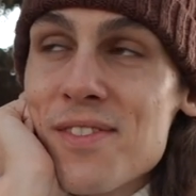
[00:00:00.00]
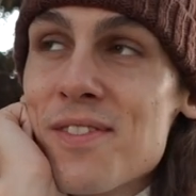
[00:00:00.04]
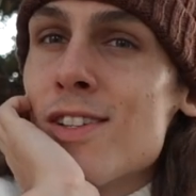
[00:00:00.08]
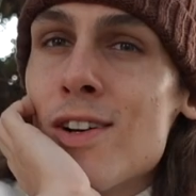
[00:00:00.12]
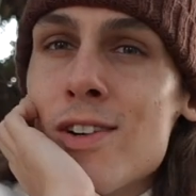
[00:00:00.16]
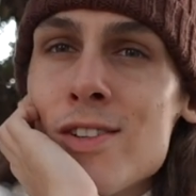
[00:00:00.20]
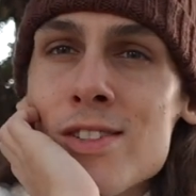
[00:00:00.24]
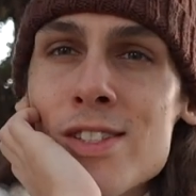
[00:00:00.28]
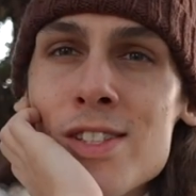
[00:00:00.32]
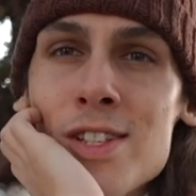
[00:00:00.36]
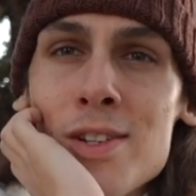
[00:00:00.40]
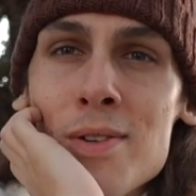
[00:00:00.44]
It's
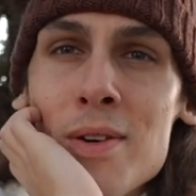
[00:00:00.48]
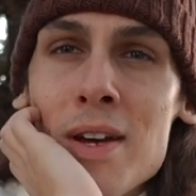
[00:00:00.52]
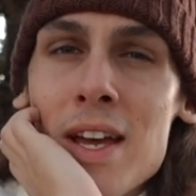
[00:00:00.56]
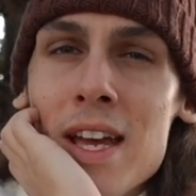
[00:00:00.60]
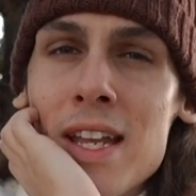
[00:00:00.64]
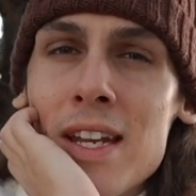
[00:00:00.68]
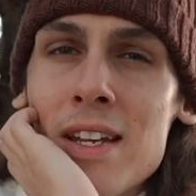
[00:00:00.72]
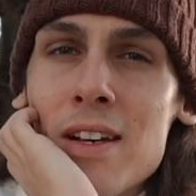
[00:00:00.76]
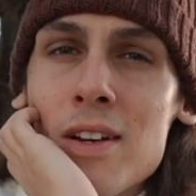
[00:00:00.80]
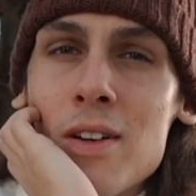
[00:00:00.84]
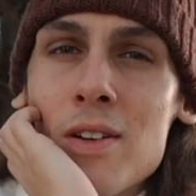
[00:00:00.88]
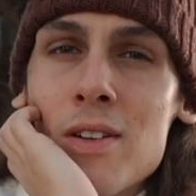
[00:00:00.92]
also
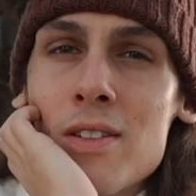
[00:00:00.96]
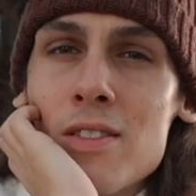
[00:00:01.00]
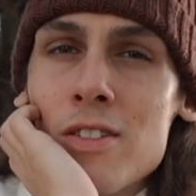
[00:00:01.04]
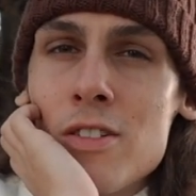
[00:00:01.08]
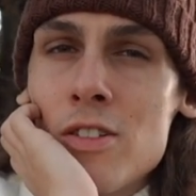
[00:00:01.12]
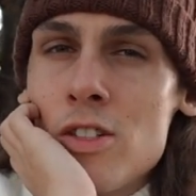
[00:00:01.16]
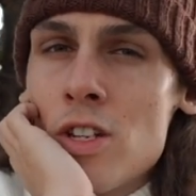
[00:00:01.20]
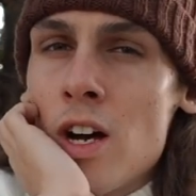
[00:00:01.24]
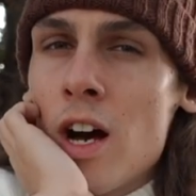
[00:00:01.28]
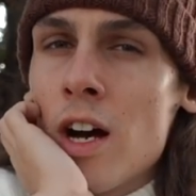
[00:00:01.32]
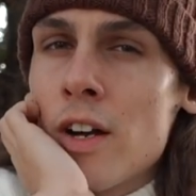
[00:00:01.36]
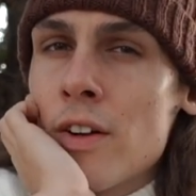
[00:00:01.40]
in a
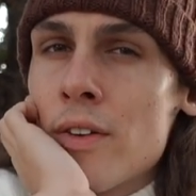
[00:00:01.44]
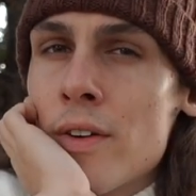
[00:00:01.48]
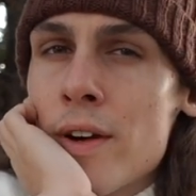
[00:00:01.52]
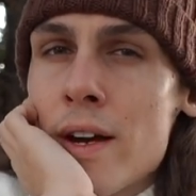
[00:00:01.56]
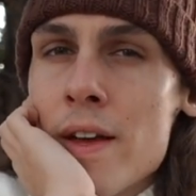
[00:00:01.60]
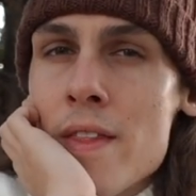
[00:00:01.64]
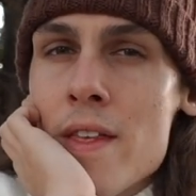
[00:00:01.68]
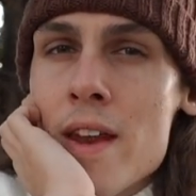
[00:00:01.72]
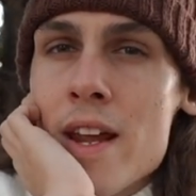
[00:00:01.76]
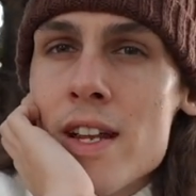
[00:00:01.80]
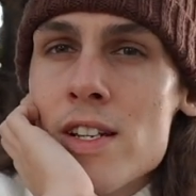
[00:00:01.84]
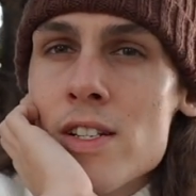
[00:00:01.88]

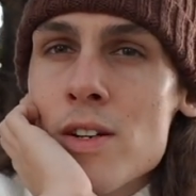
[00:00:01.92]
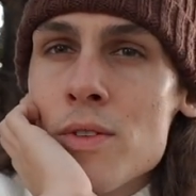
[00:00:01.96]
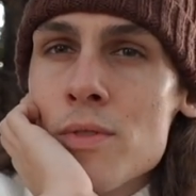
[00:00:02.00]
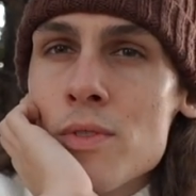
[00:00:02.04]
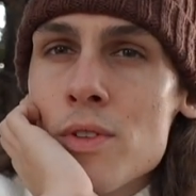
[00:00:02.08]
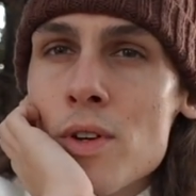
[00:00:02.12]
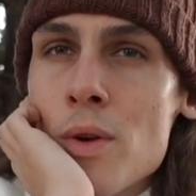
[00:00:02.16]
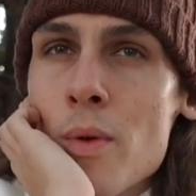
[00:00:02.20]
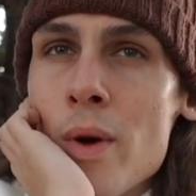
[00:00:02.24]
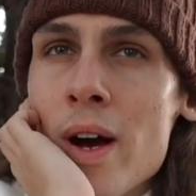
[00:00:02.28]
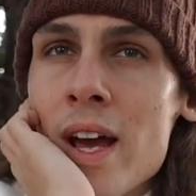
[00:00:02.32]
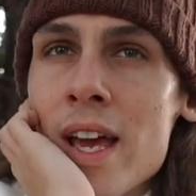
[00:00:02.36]
genre that I
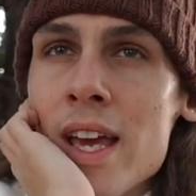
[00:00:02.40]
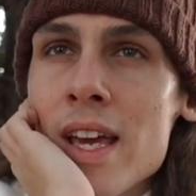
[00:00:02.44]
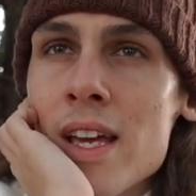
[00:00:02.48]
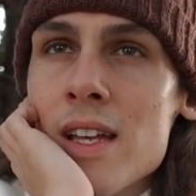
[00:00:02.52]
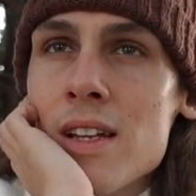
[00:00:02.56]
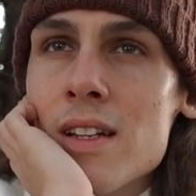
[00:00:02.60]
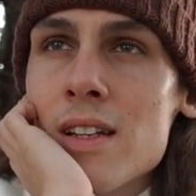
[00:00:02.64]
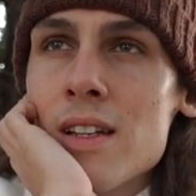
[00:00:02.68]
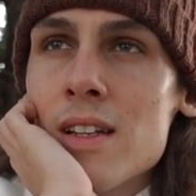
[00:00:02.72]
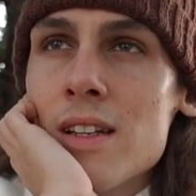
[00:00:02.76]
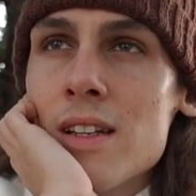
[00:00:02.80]
don't quite